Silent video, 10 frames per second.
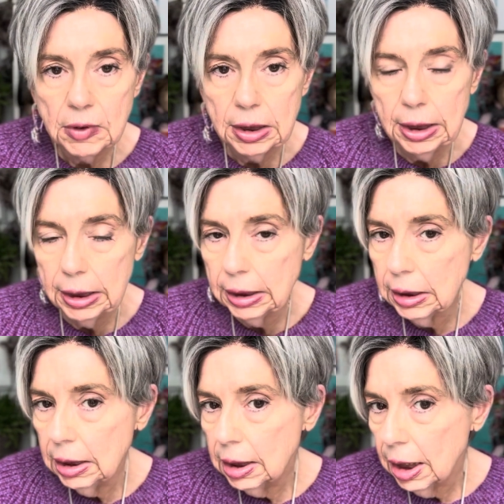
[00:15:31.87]
And
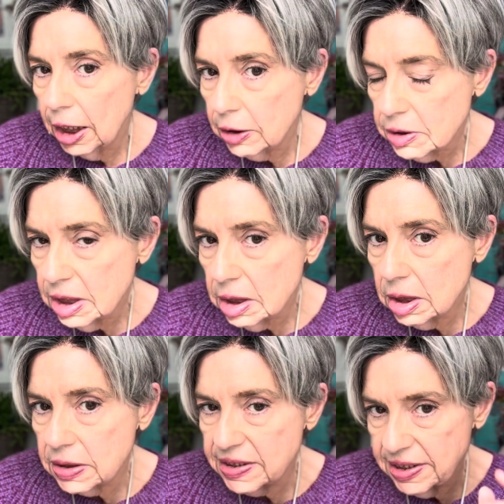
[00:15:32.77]
I looked at
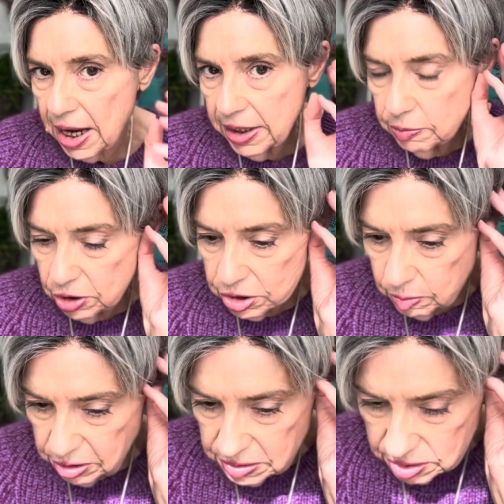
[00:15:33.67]
the side
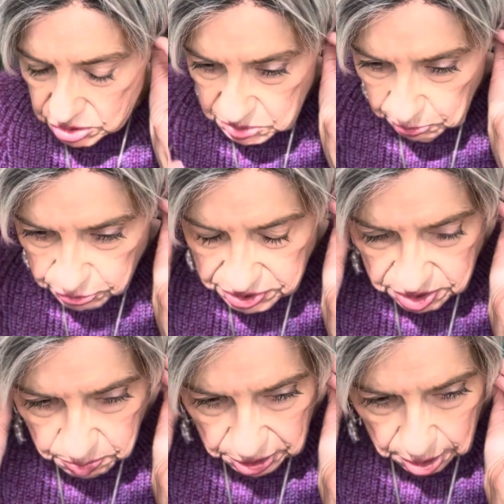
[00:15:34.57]
measurements. They're supposed to
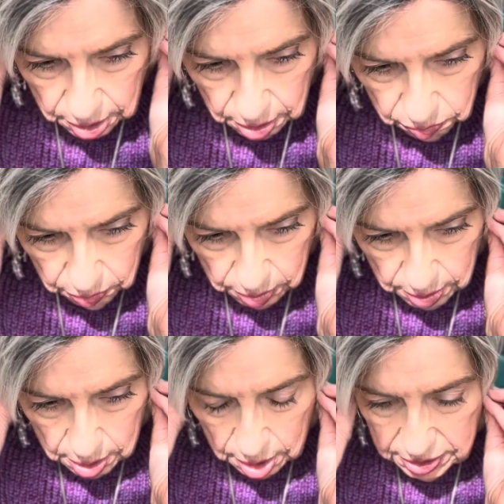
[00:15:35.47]
be, I
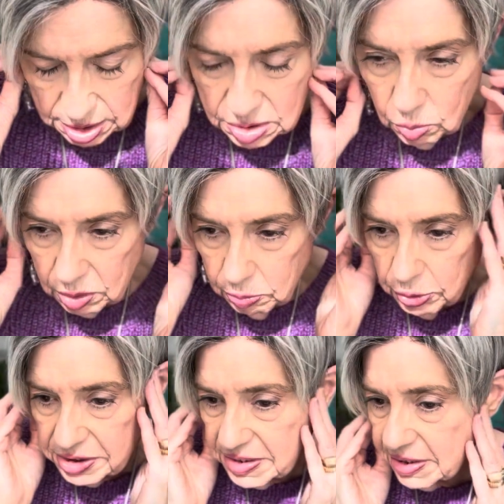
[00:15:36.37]
think it's
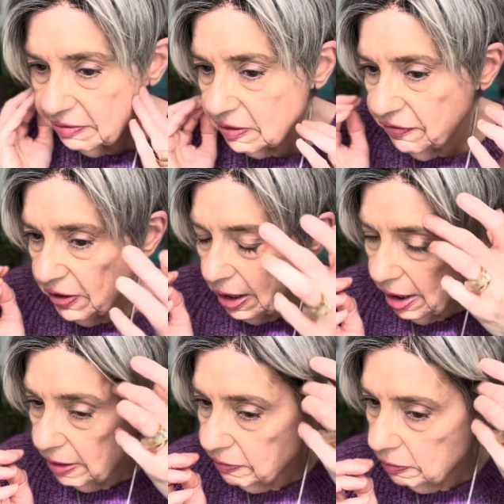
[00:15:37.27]

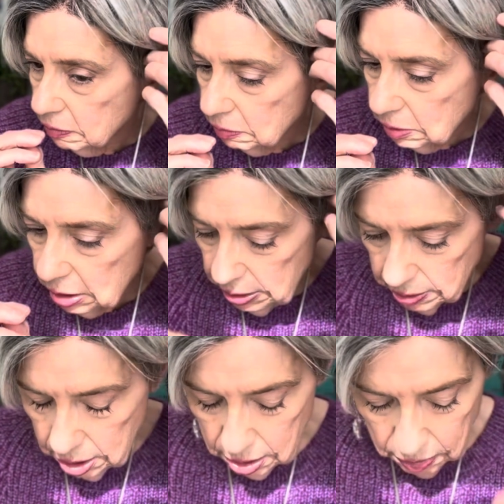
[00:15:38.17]
1.75
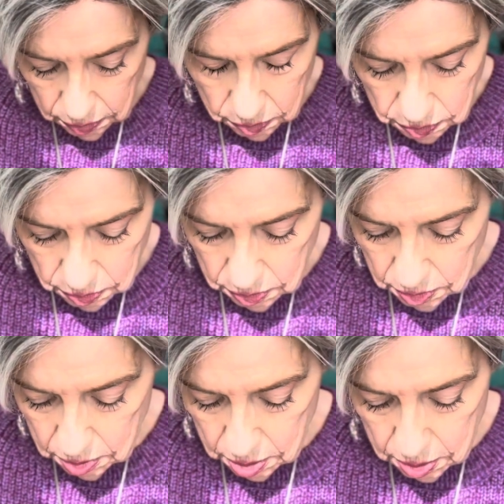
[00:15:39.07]

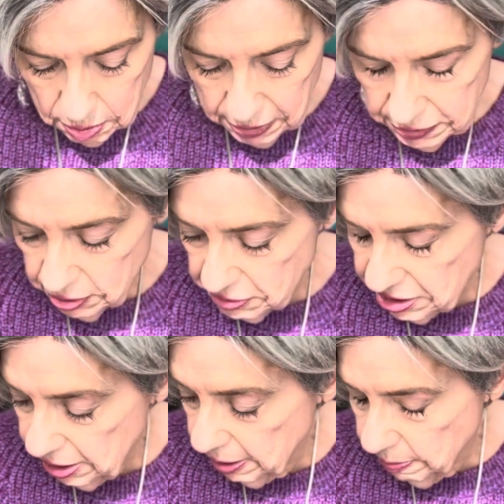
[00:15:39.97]
on the ear
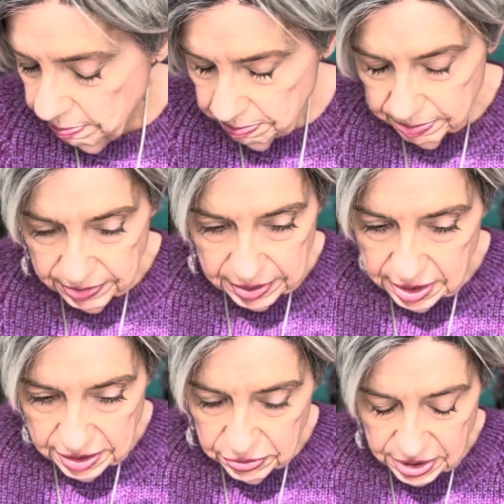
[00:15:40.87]
tab.
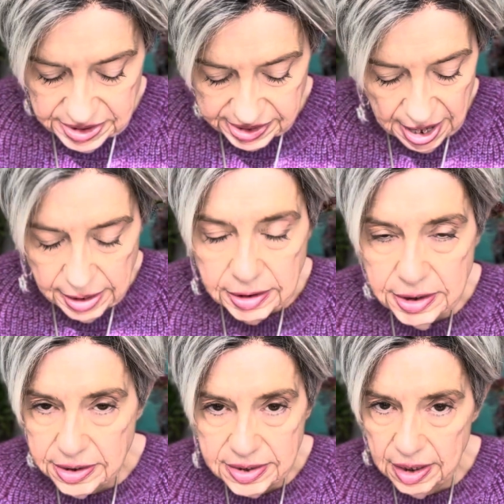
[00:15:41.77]
They're exactly
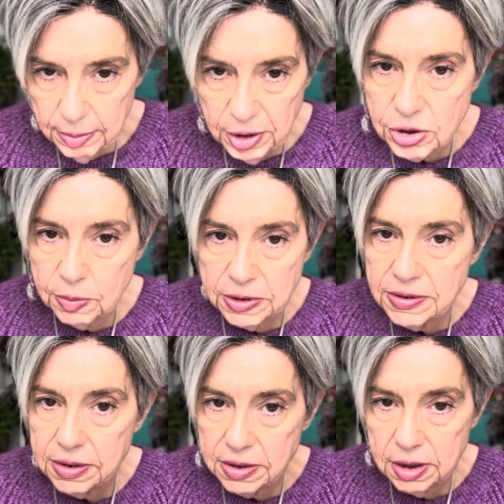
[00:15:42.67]
the same measurements
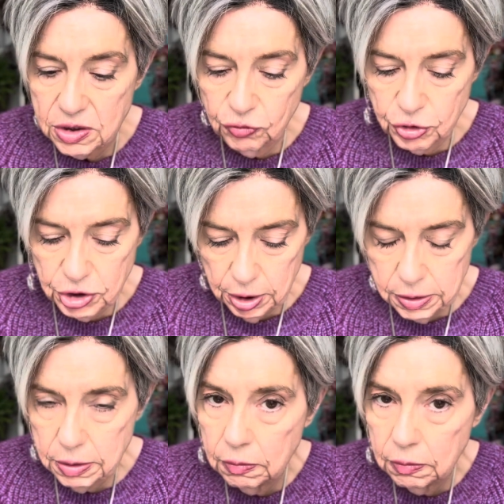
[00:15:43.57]
it says for Jett.